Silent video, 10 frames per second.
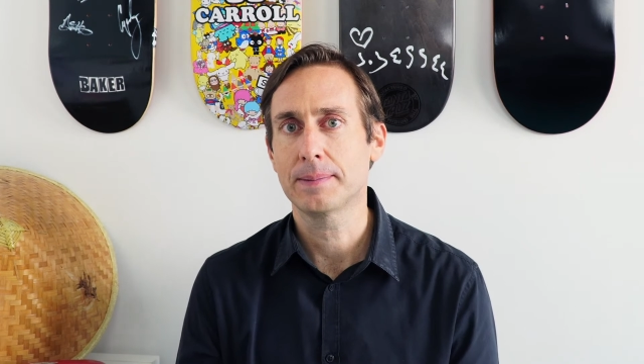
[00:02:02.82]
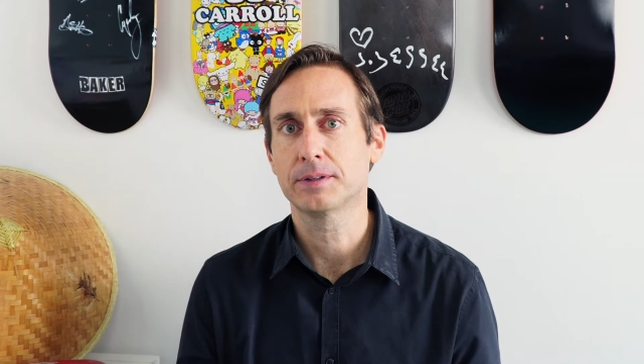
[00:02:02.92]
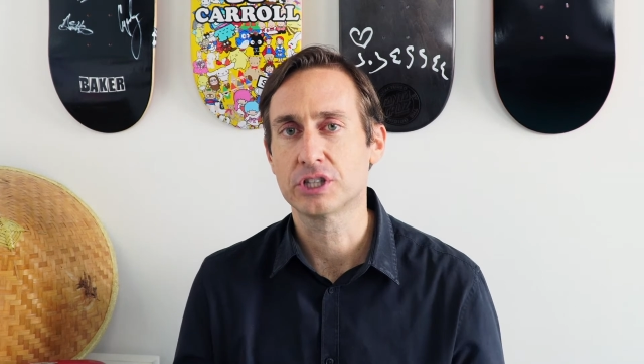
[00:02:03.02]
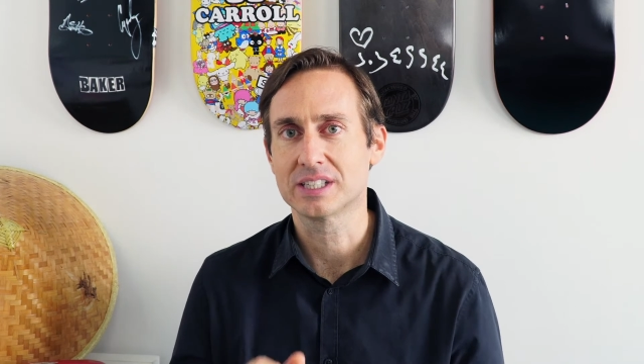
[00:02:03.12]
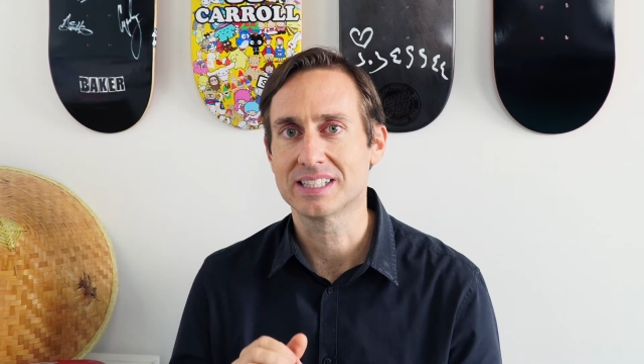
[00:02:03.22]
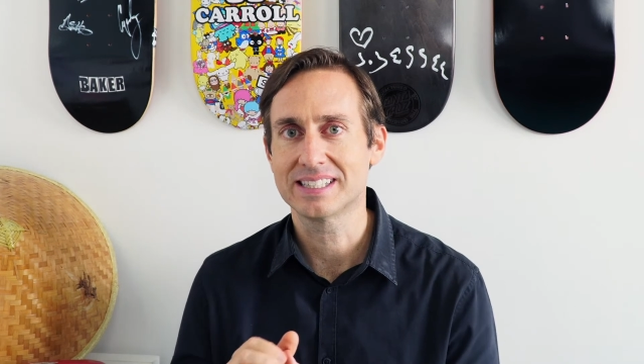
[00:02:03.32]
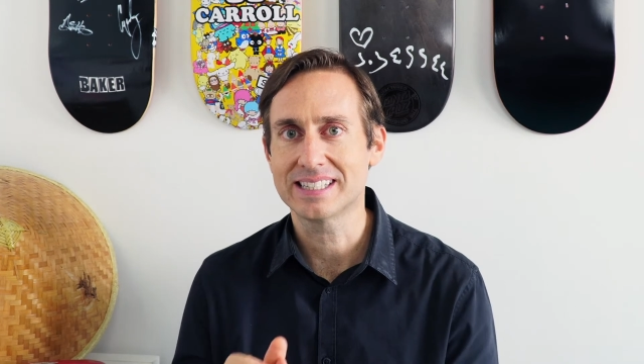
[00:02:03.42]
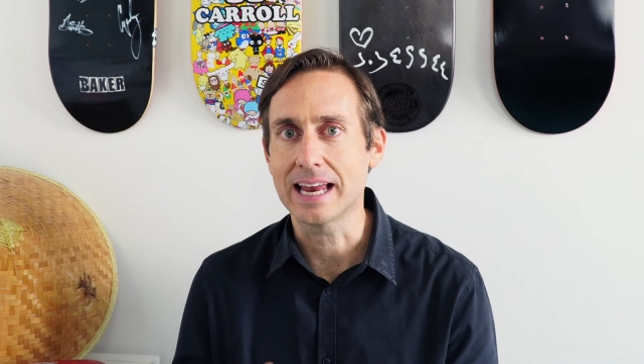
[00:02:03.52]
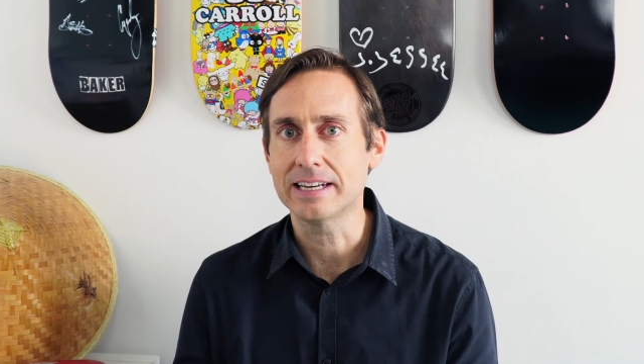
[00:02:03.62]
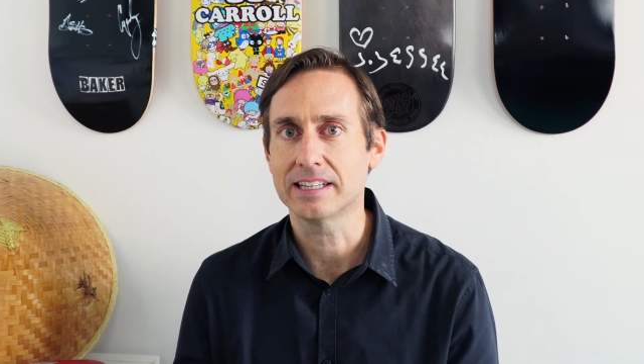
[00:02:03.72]
people just
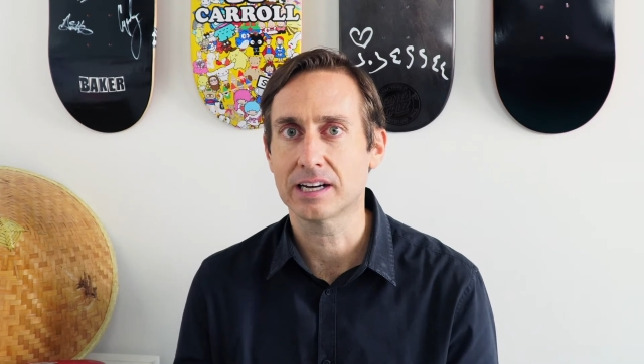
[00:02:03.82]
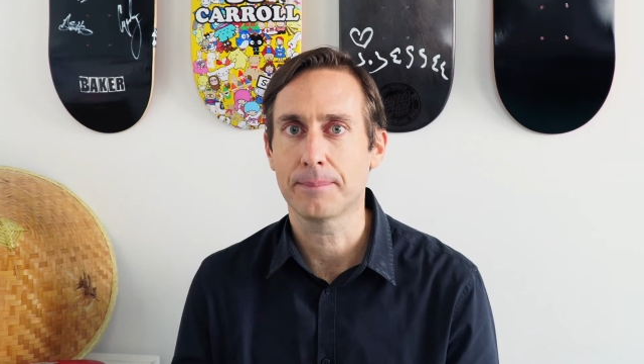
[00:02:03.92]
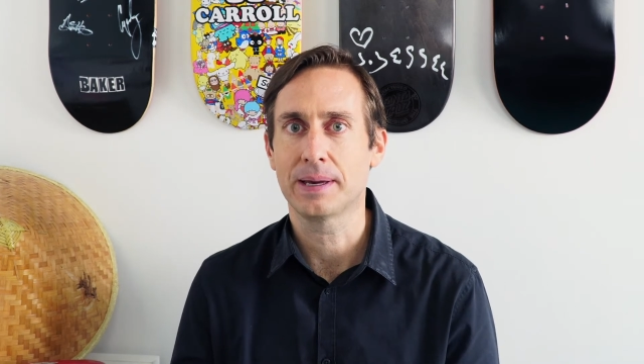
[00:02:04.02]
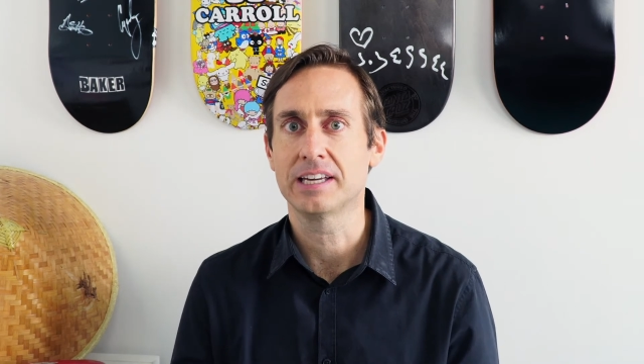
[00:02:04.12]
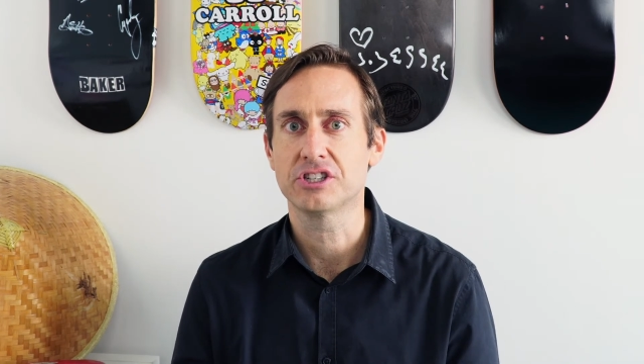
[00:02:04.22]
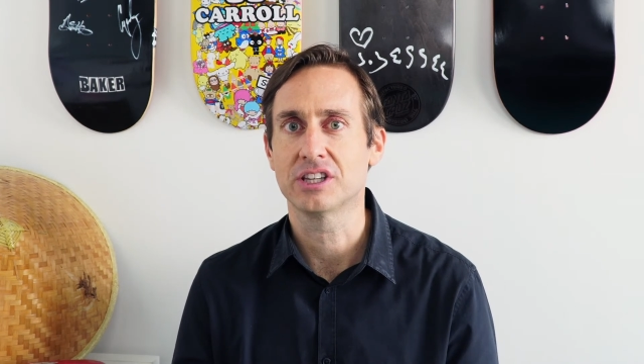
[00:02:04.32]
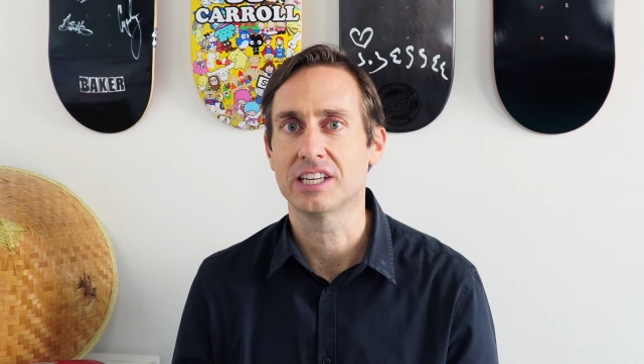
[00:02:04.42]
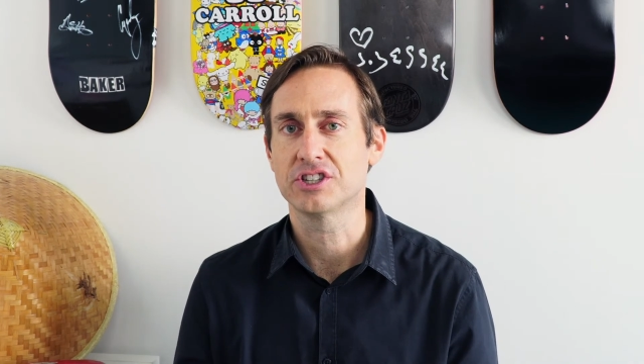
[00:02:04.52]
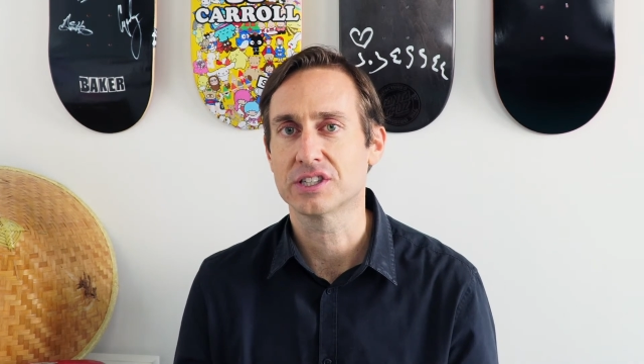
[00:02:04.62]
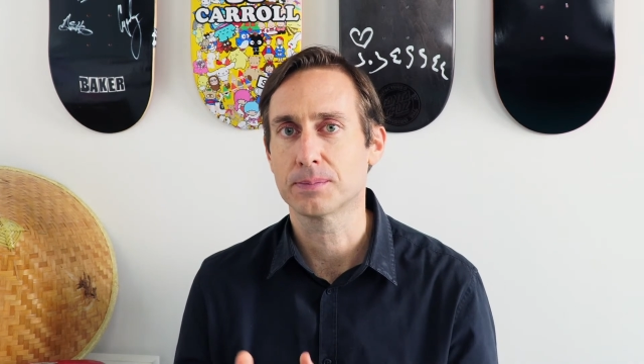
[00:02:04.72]
send in their pitch and
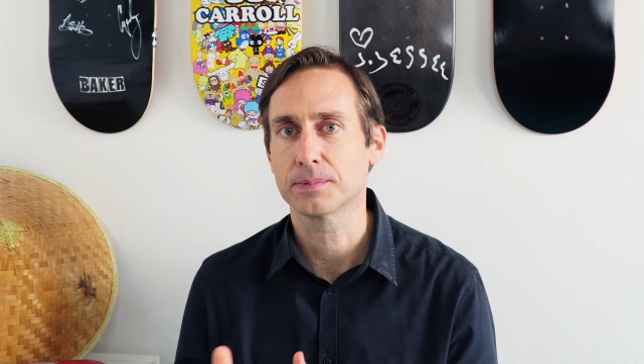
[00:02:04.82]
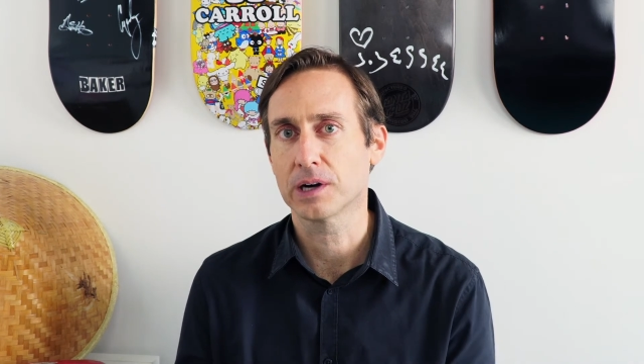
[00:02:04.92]
they just